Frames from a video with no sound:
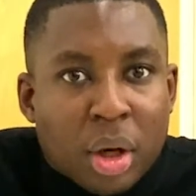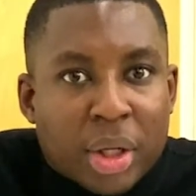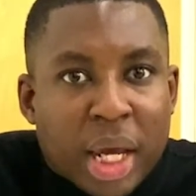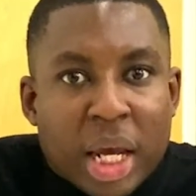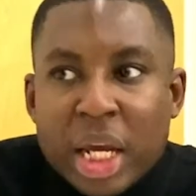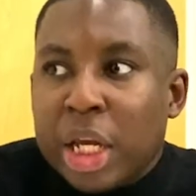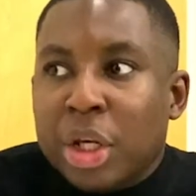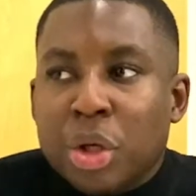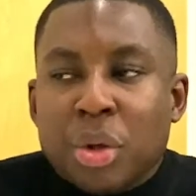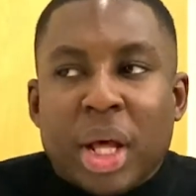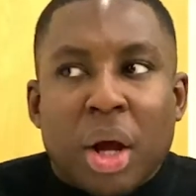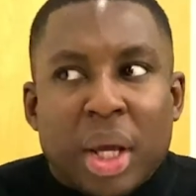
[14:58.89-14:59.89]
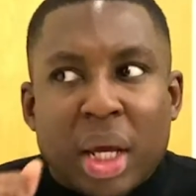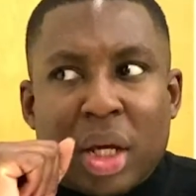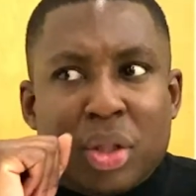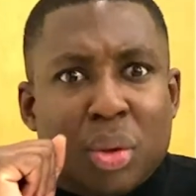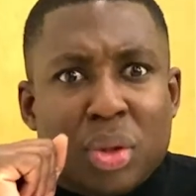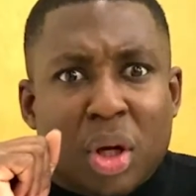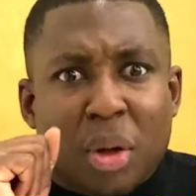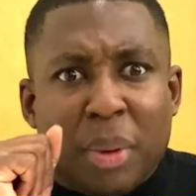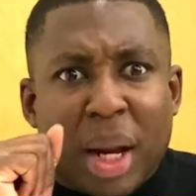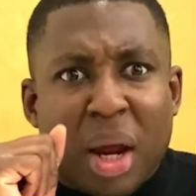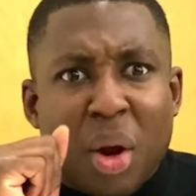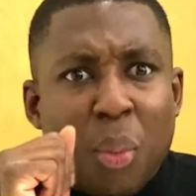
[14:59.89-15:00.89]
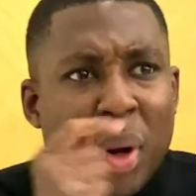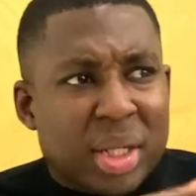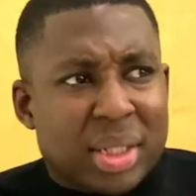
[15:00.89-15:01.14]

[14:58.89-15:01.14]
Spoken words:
Okay, he knew that, okay, King Saul's gonna be like, wait a